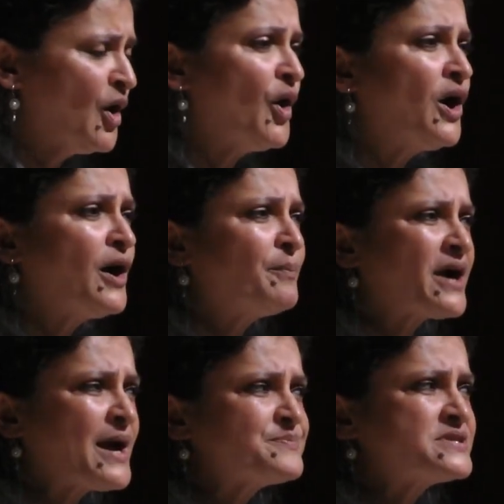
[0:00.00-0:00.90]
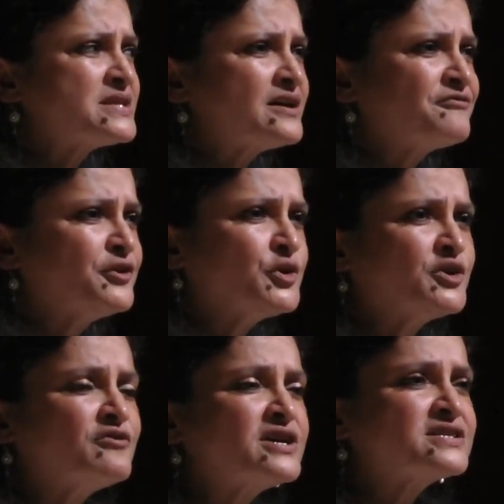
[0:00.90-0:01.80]
perhaps few
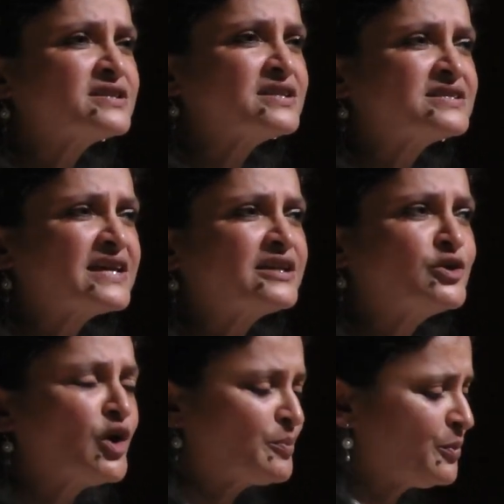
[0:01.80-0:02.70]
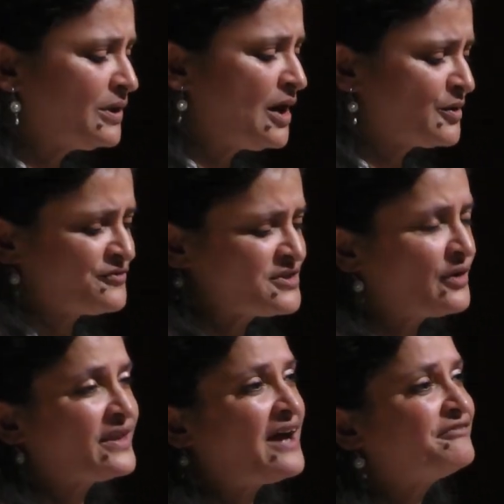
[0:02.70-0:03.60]
universities that did not pull out of
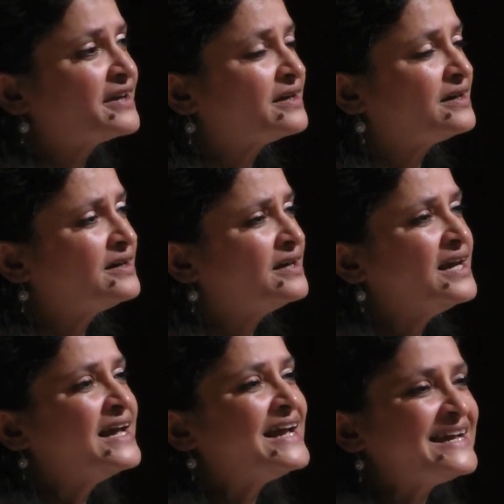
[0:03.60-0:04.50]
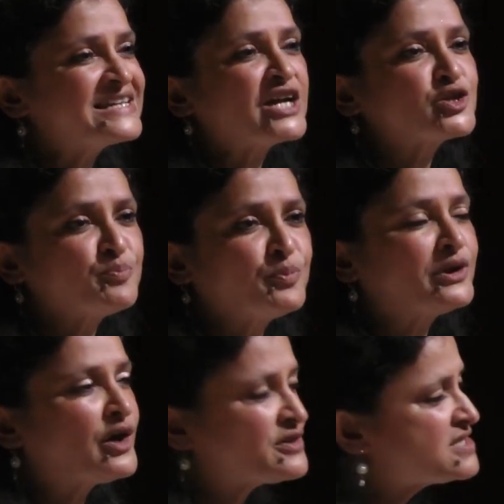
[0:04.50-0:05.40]
South Africa, it had to pull
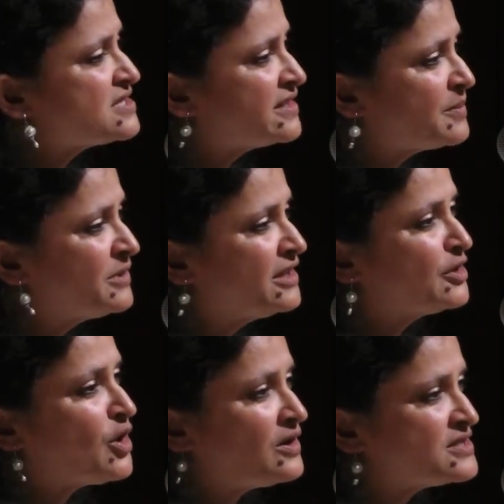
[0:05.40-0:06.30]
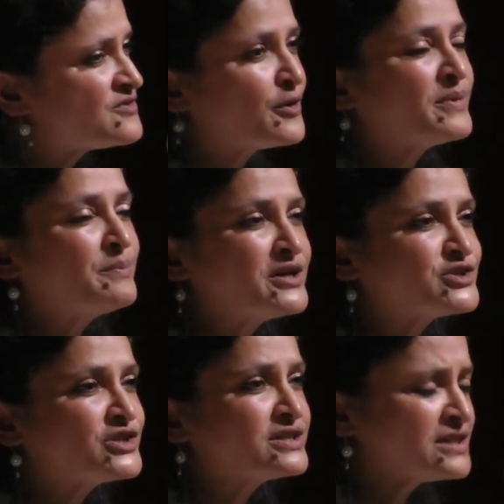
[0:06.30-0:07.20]
out its $30 million from
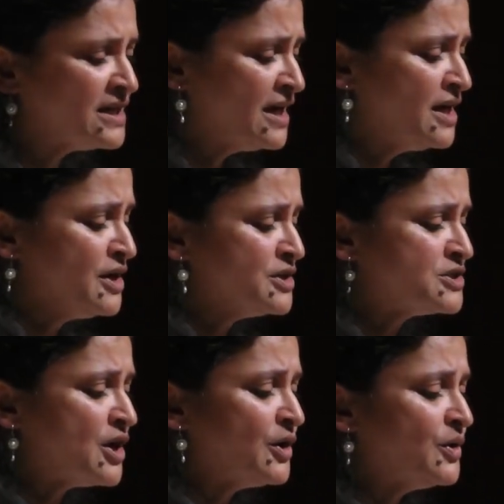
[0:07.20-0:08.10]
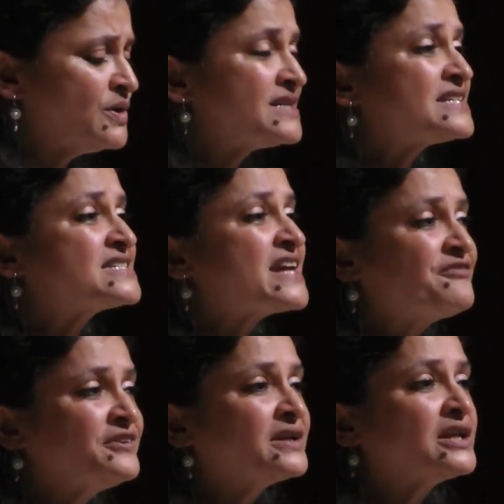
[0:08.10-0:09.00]
Emergent. So
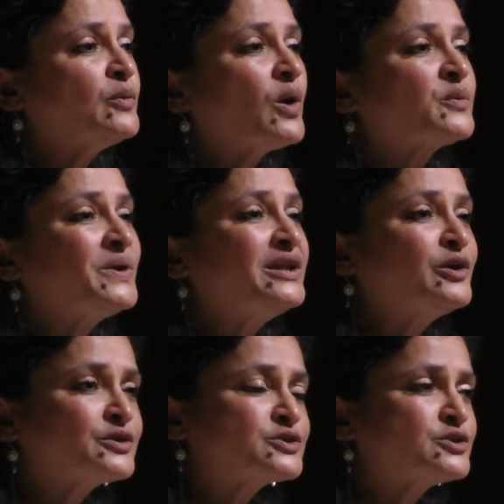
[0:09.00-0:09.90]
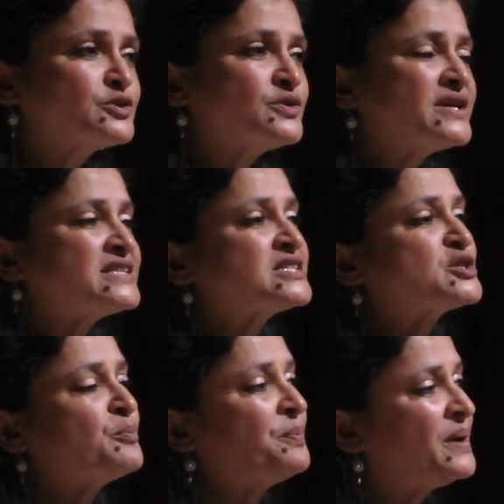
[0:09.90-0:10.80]
definitely what we look to do is to
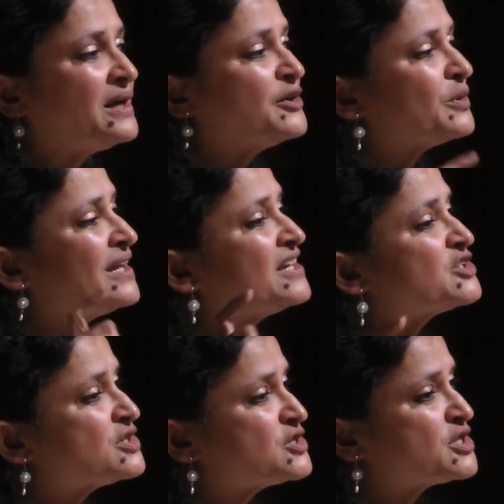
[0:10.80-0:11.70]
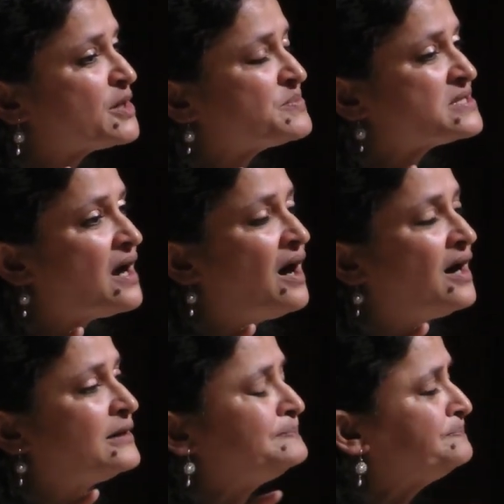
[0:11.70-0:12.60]
build relationships.
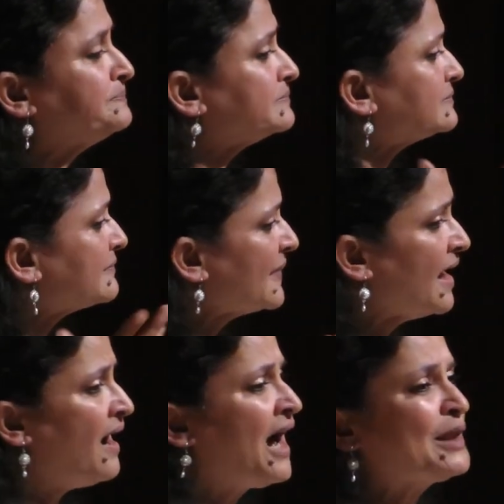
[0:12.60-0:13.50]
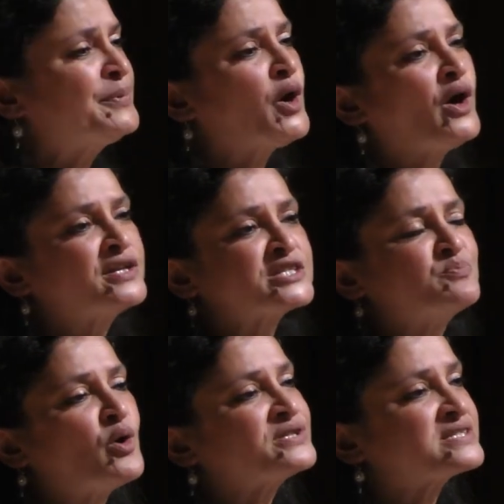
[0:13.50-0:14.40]
I'll be honest,
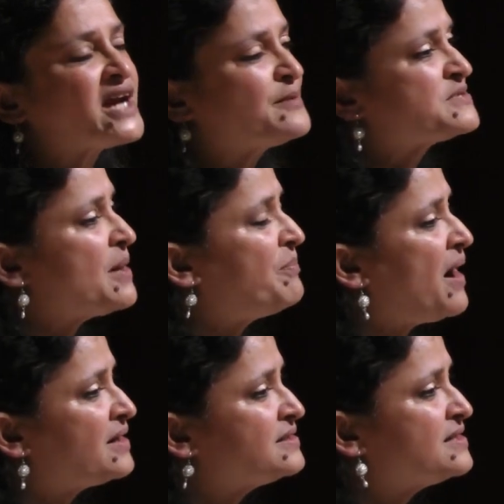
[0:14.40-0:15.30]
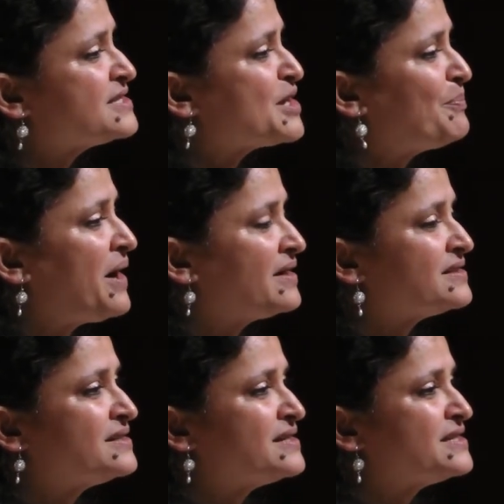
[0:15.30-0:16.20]
most times our partners are
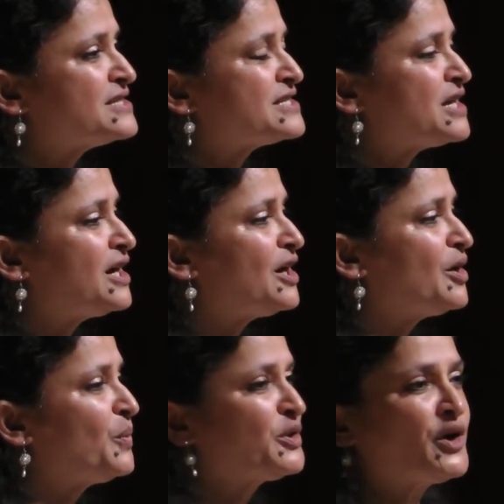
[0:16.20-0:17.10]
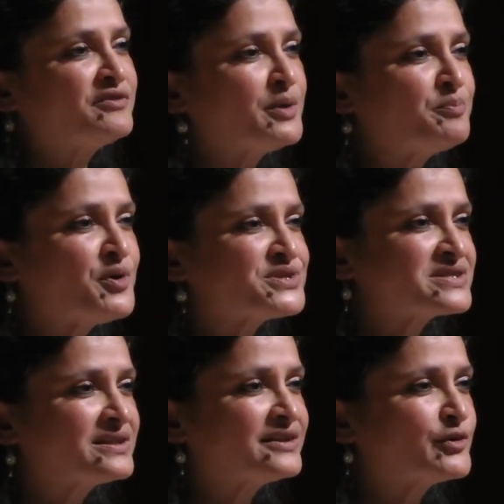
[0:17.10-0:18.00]
partners with not even a
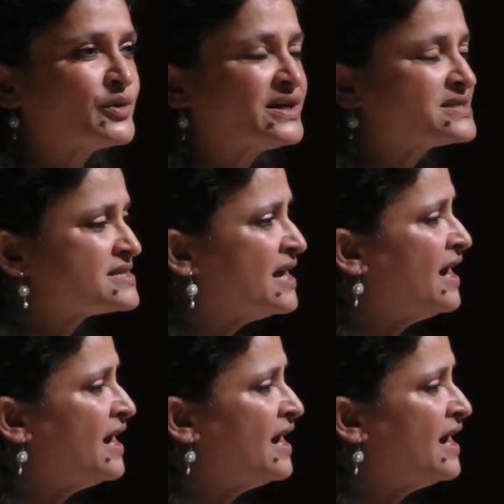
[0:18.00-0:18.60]
postal address.